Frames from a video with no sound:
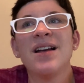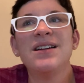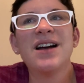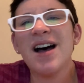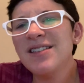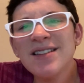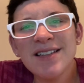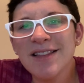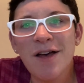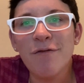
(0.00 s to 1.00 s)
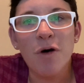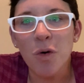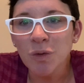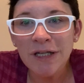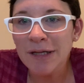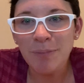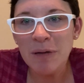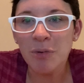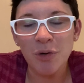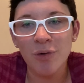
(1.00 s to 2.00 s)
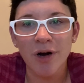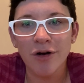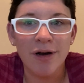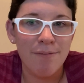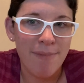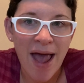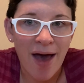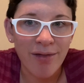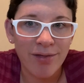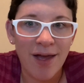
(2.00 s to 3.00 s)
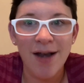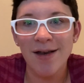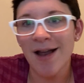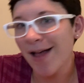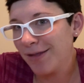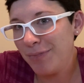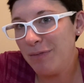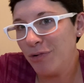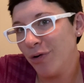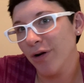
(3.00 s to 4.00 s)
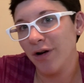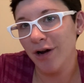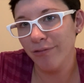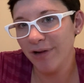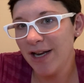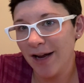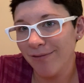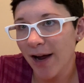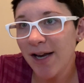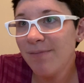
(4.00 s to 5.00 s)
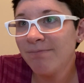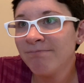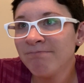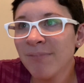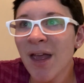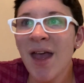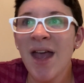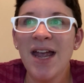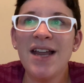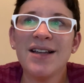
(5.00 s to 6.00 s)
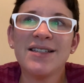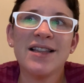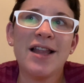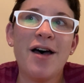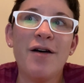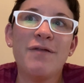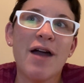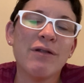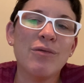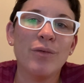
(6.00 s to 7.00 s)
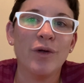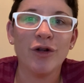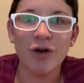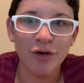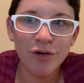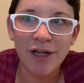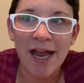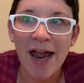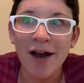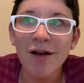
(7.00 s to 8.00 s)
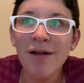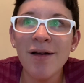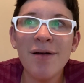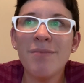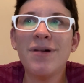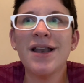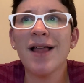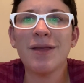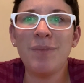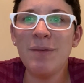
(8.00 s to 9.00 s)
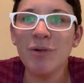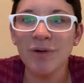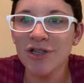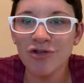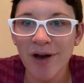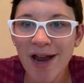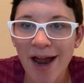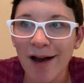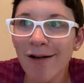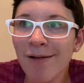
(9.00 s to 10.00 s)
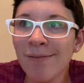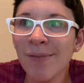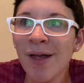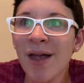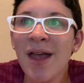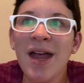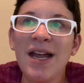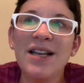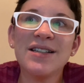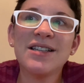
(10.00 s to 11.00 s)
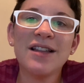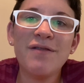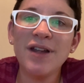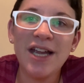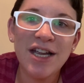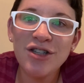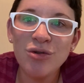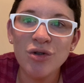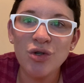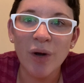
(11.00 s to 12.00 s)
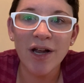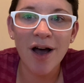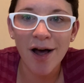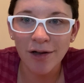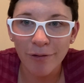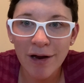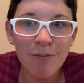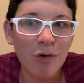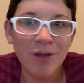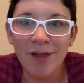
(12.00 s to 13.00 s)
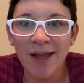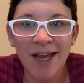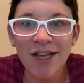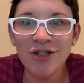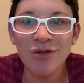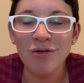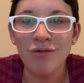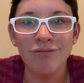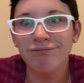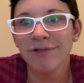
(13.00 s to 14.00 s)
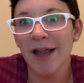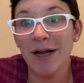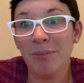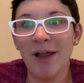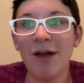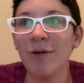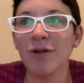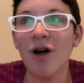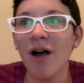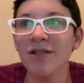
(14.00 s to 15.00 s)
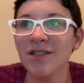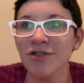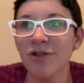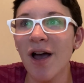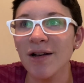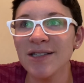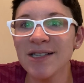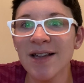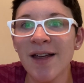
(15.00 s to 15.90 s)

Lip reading: God doesn't love only the people who are good at math and not the people who are good at reading, right? He doesn't love everyone with curly hair, but not the people with straight hair. He doesn't love the kids who enjoy coloring more than the kids who like playing with cars and trucks.